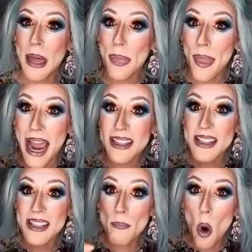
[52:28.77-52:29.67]
That's
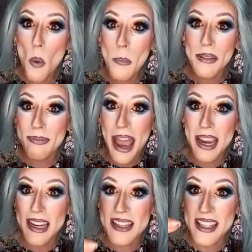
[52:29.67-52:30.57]
the moment that
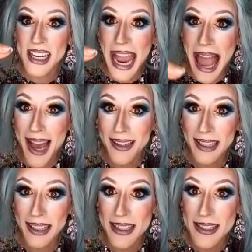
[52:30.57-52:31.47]
is the
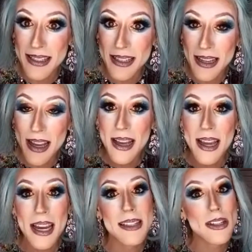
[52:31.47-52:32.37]
catalyst.
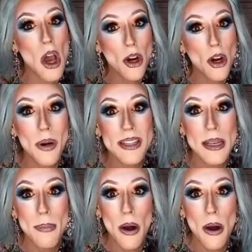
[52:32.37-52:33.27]
It's not always
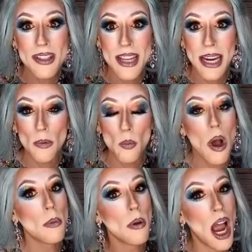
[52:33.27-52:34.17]
about saying,
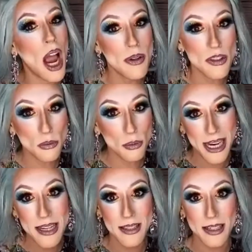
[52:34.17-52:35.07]
well, I wasn't
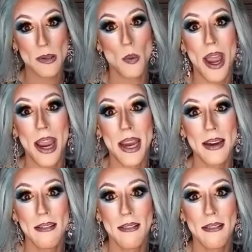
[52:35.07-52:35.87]
raised this way.